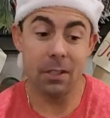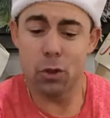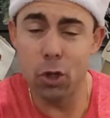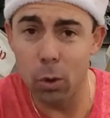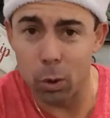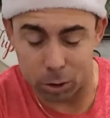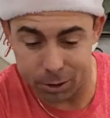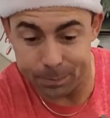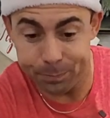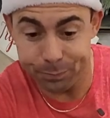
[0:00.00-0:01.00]

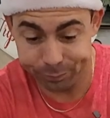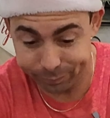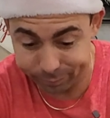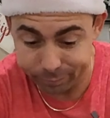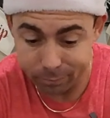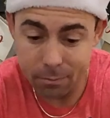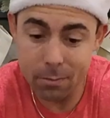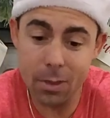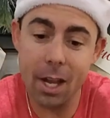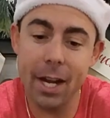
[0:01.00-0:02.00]
Tools.
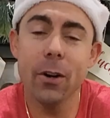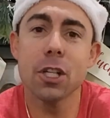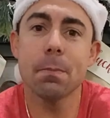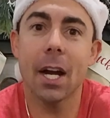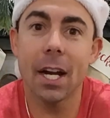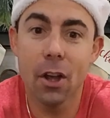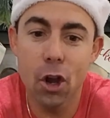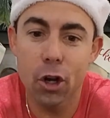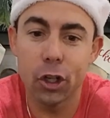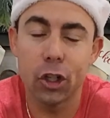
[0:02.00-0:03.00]
Here's my
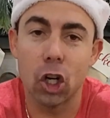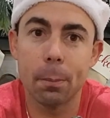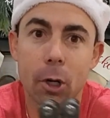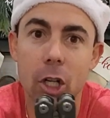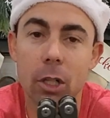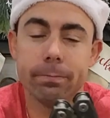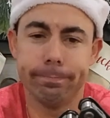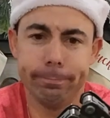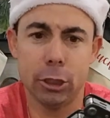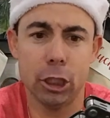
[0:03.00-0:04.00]
Gerber
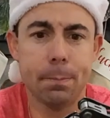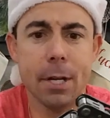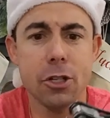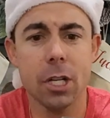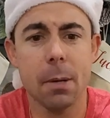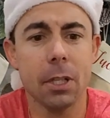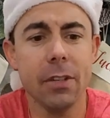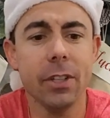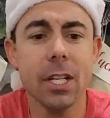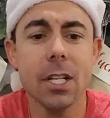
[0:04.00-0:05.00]
suspension, I
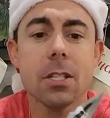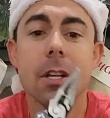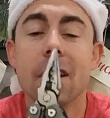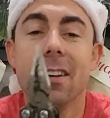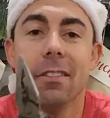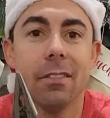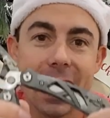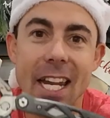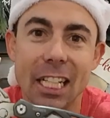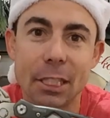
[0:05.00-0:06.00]
believe it is.
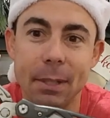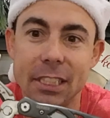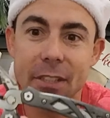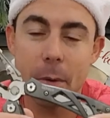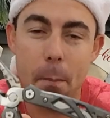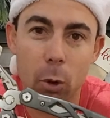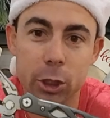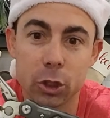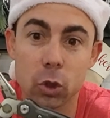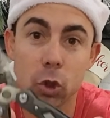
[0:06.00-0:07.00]
Inexpensive
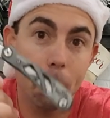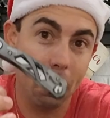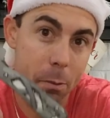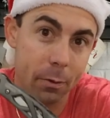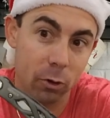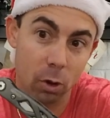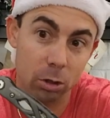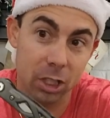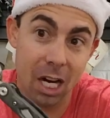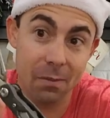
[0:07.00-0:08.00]
multi-tool, been with me for a long
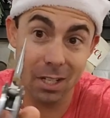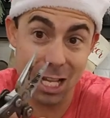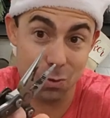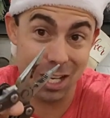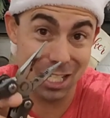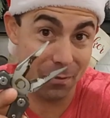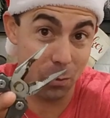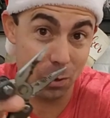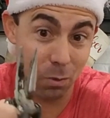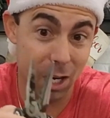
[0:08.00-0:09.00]
time. That's why it's covered
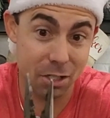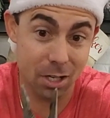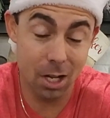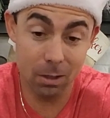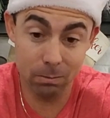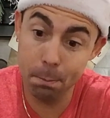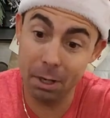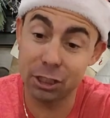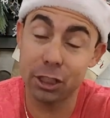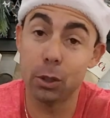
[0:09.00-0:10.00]
with rust, but
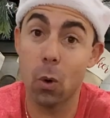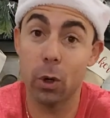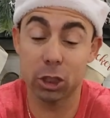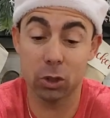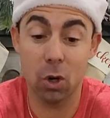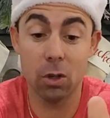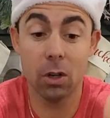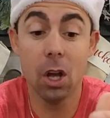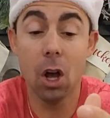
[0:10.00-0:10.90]
it's still going strong.